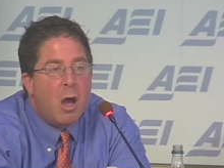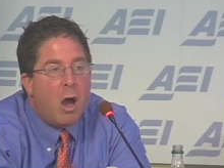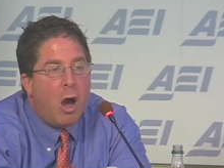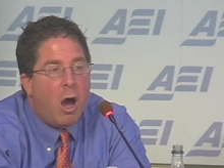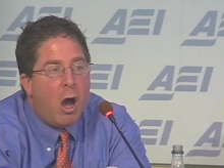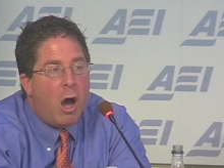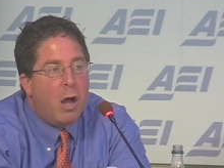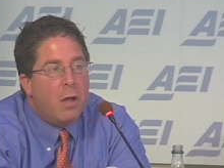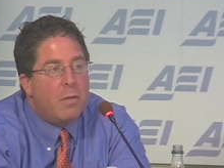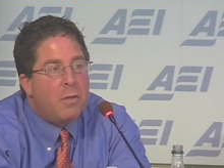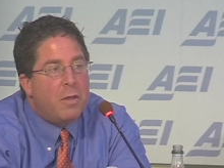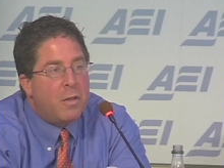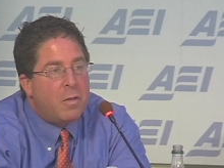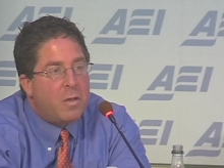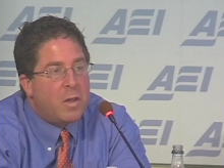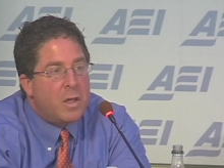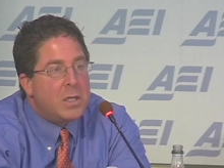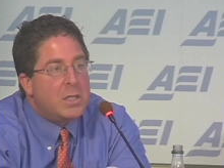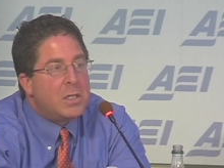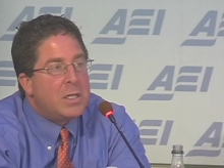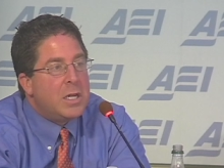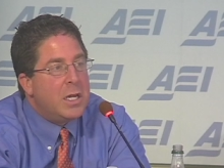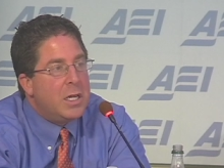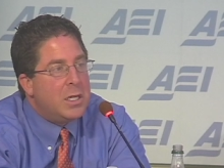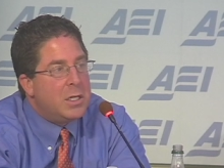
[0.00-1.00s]
that
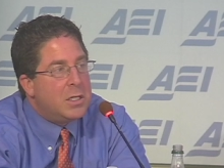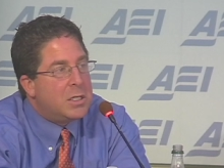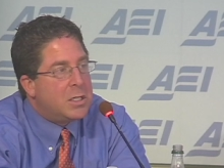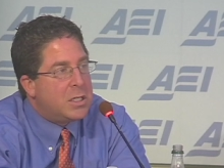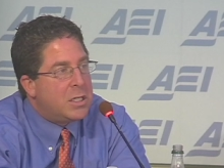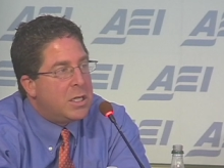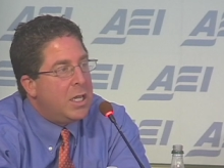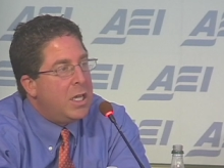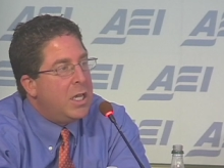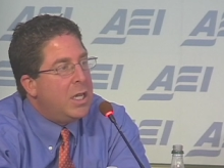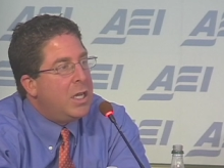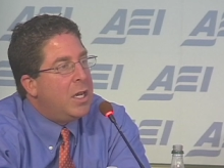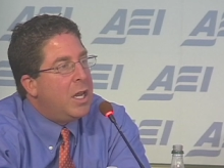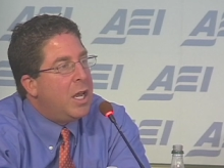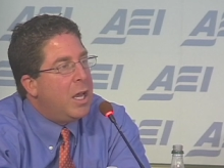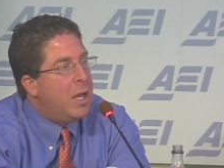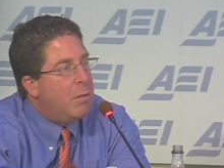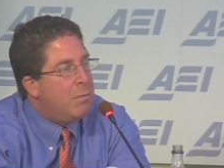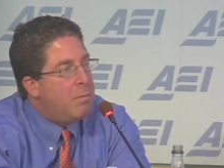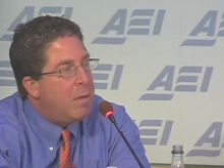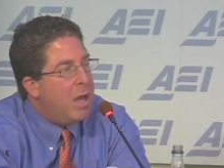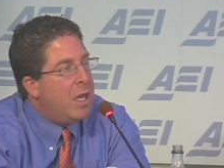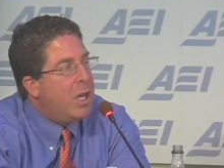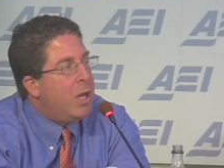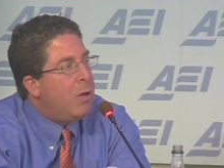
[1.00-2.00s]
this is seen
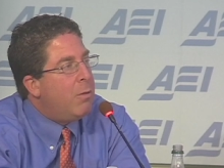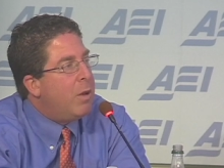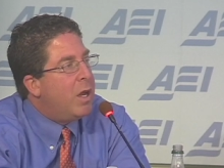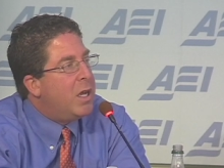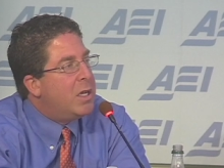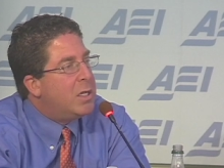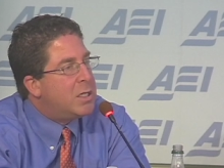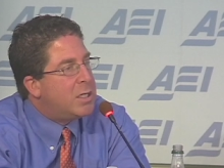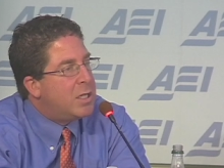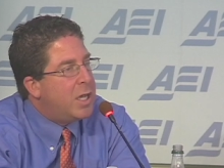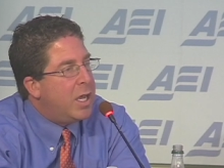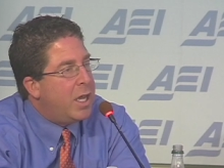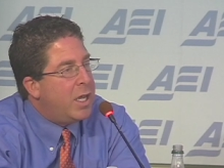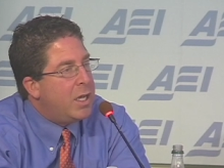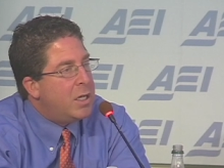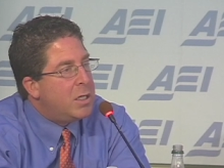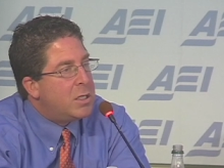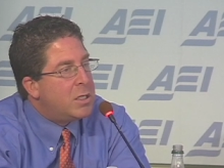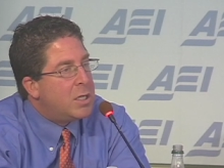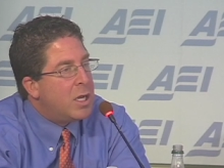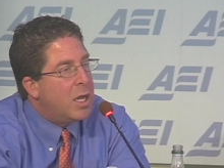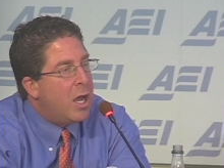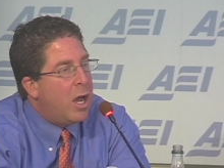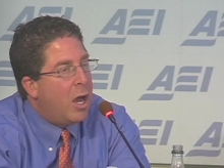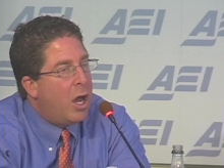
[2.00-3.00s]
in many red
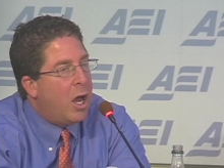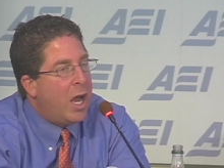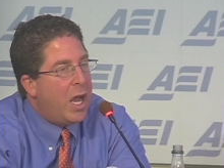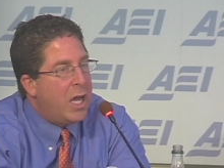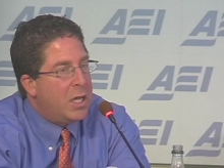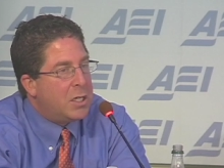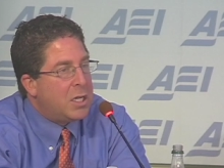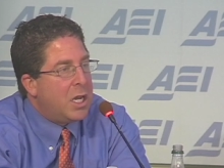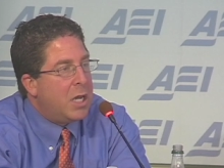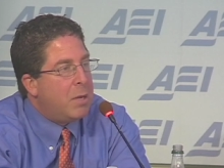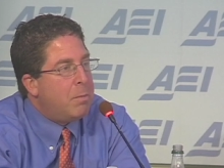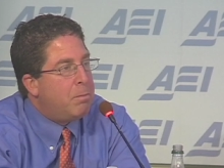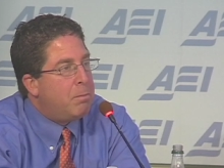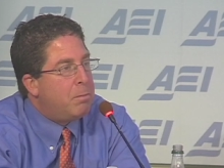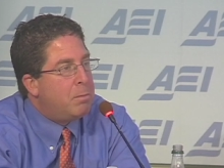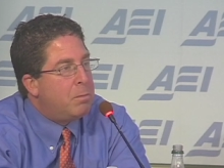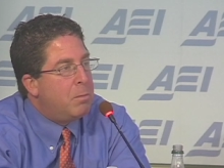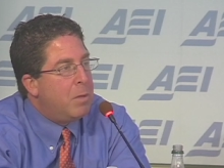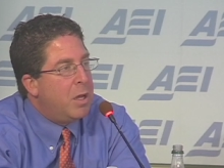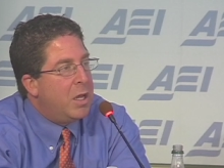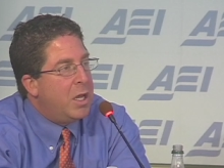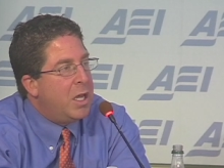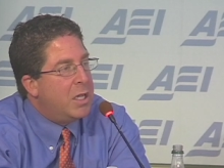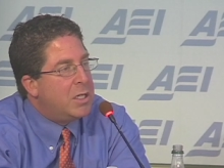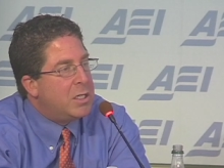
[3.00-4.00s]
states as
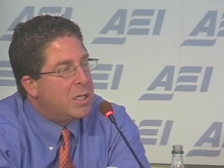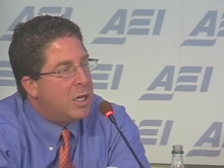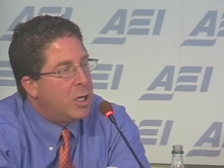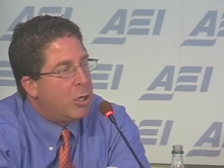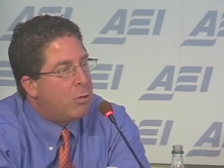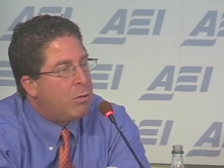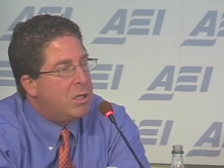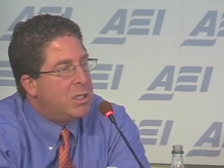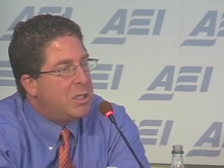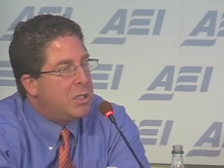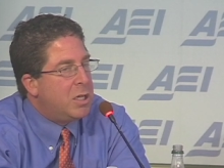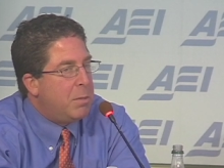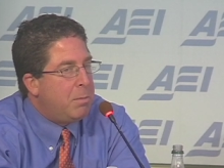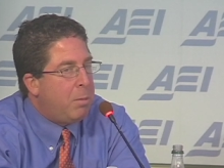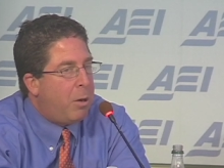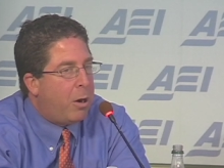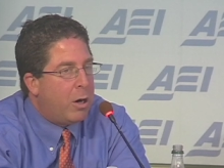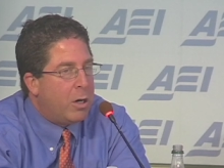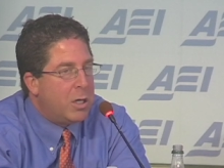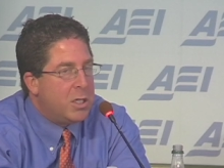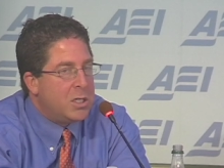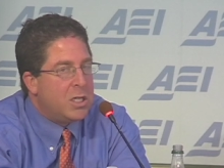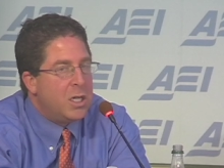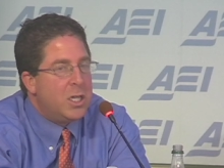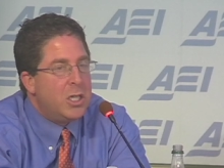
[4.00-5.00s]
an increasingly
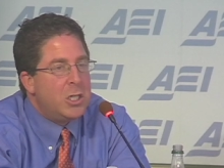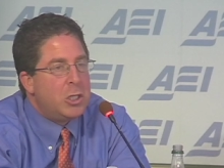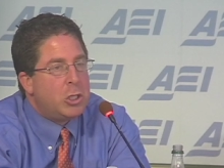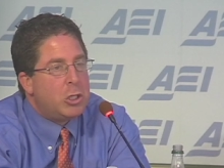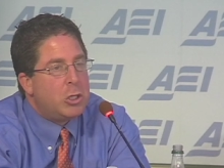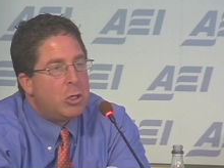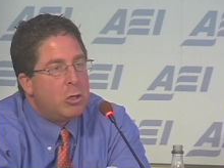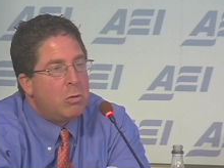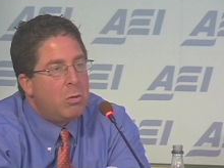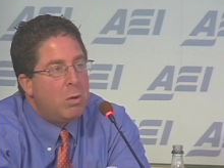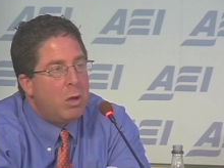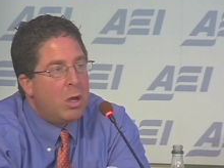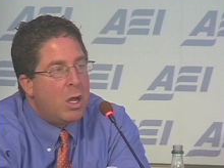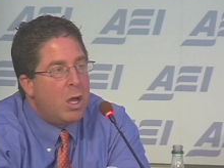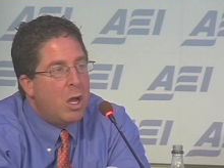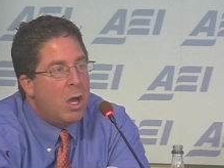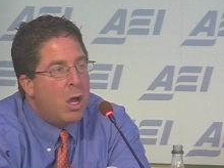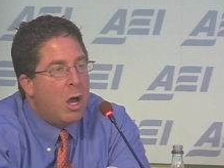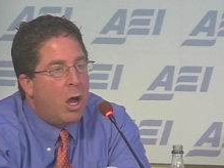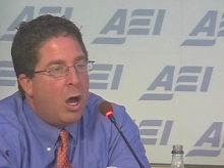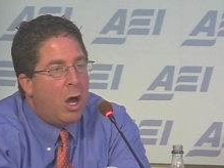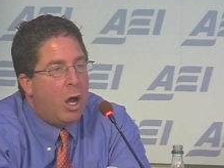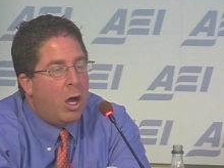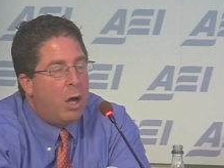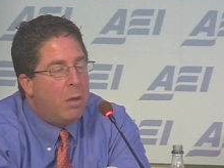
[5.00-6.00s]
partisan issue.
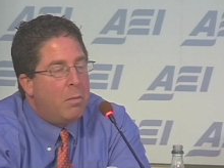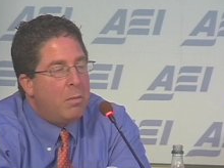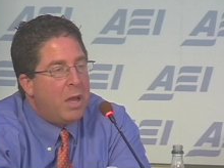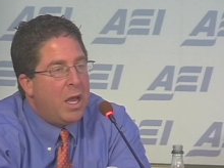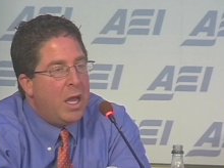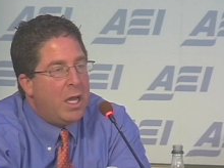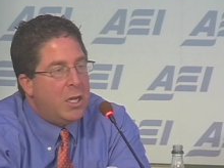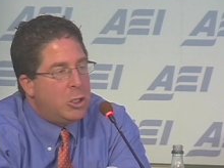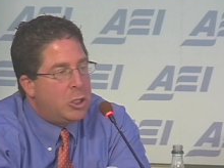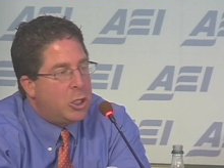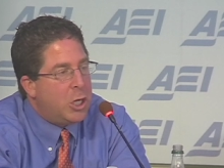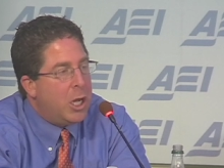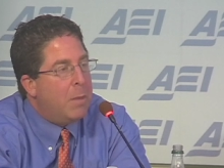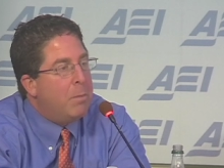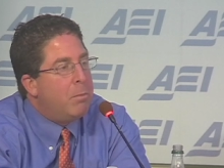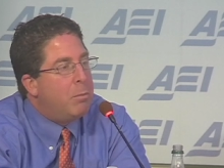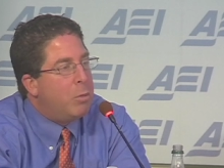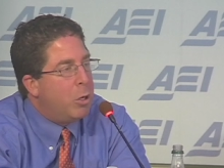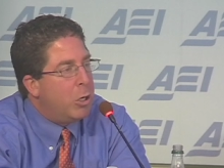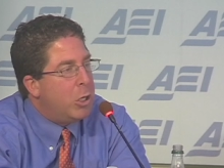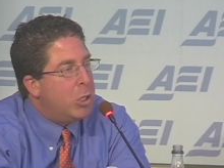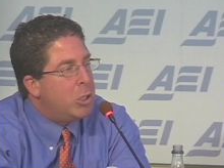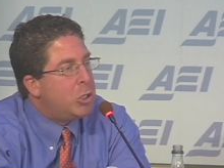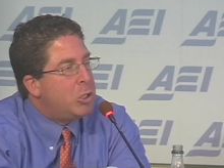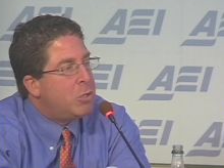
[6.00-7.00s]
And Jeb
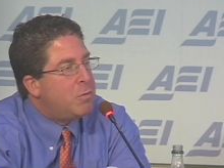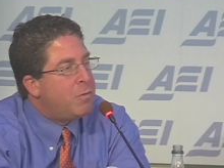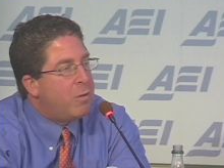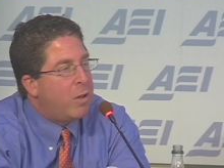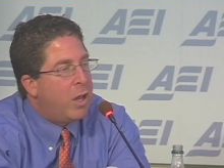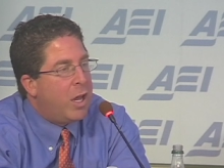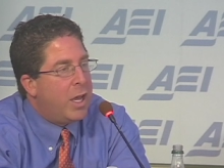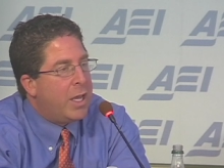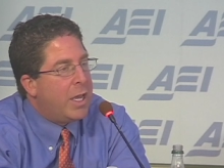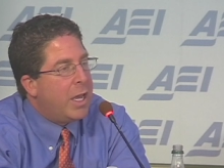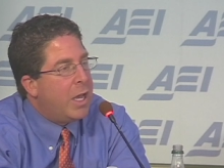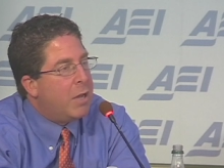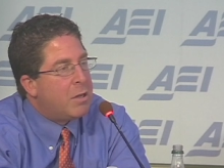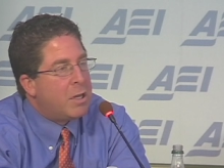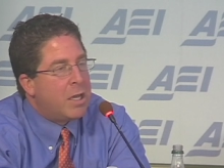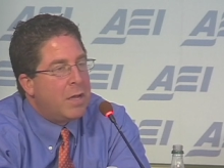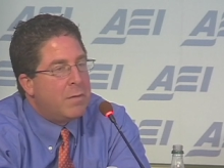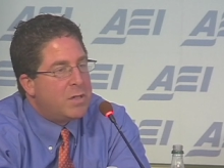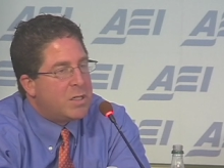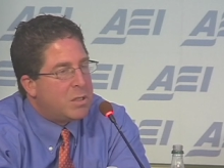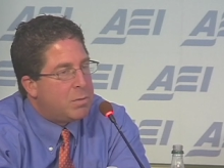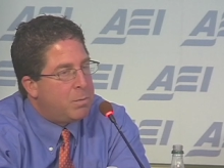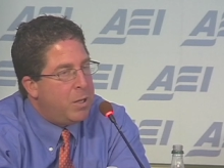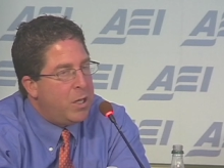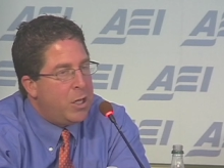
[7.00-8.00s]
Bush flying out to
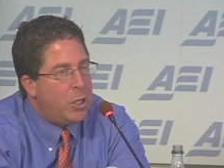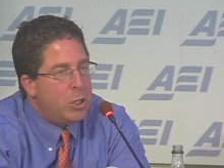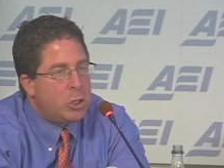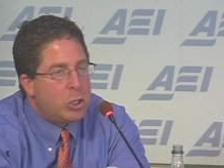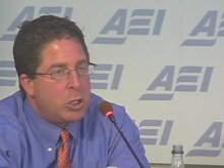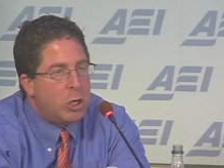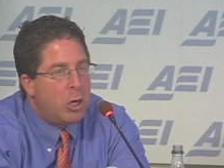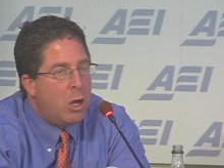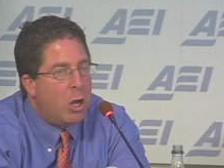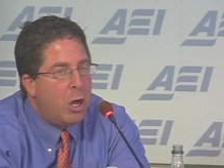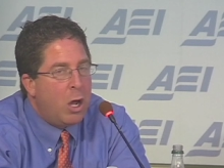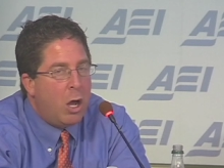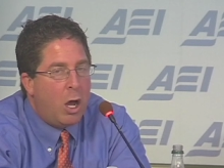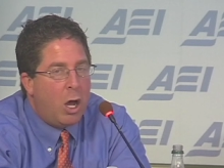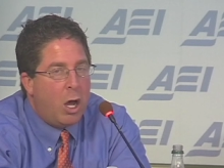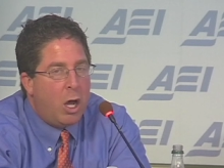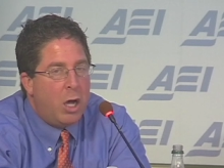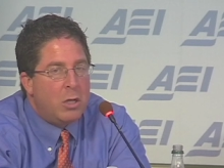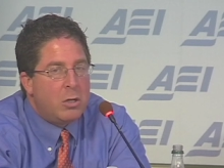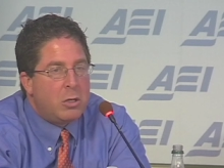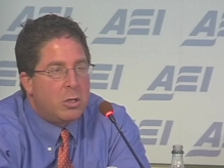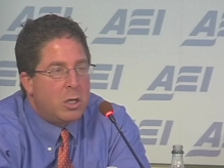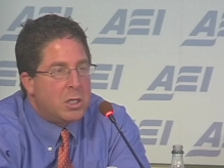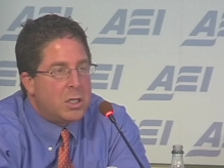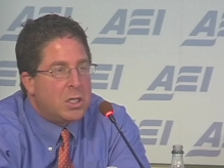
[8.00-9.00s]
give a speech
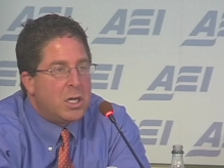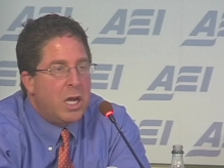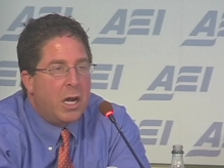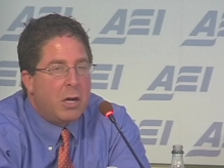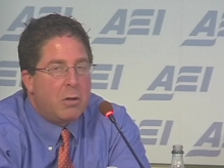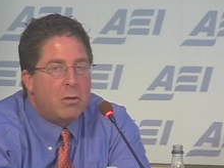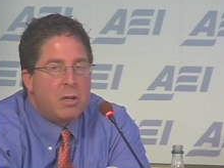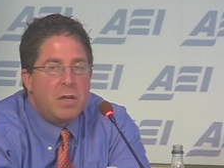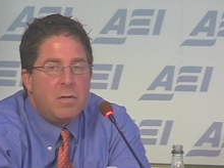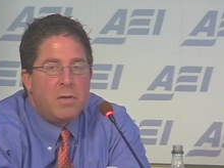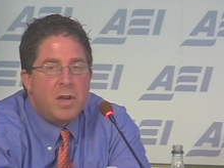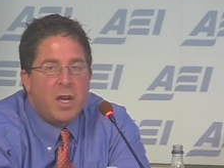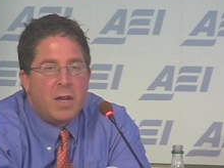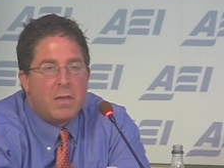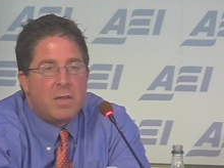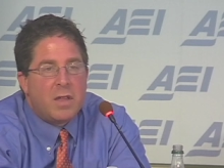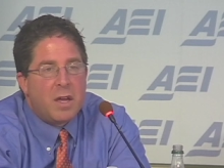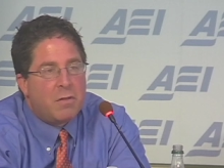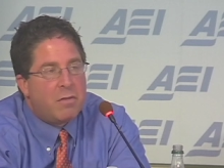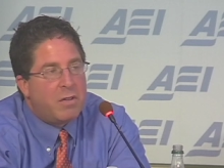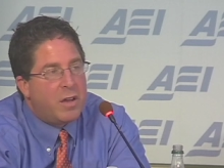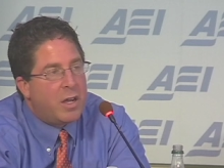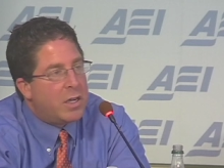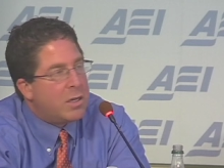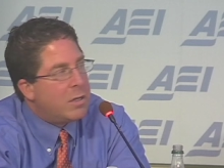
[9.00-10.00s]
does not alleviate
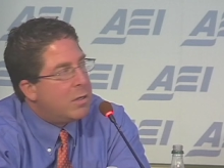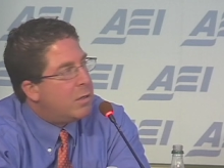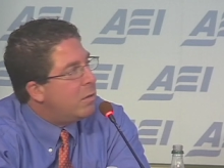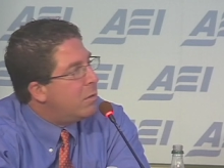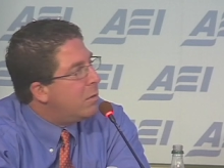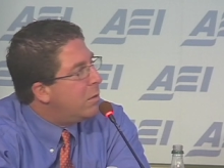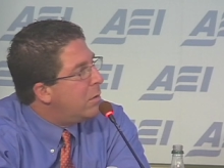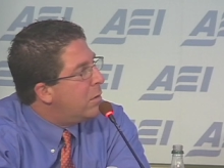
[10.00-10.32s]
that fact.